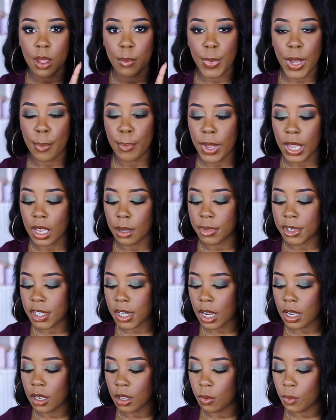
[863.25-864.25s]
by makeup
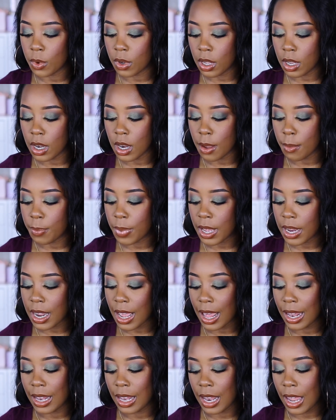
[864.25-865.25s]
shayla one but
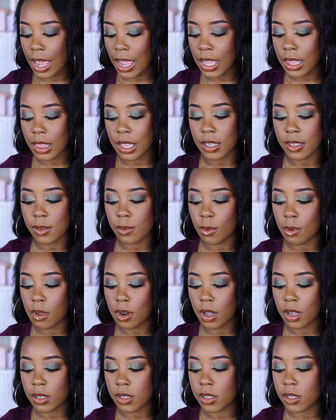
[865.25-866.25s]
i like this
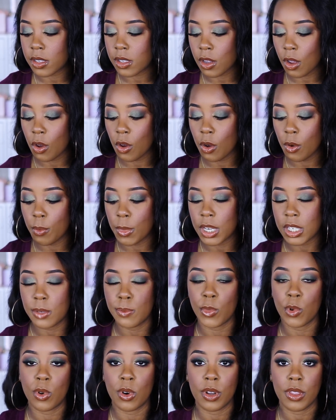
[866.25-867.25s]
one so much
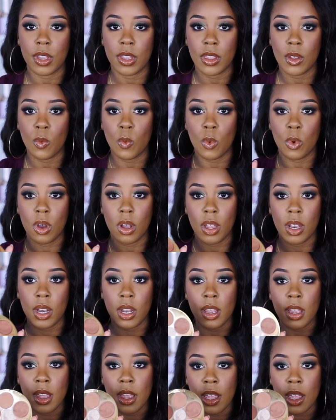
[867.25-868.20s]
more than the one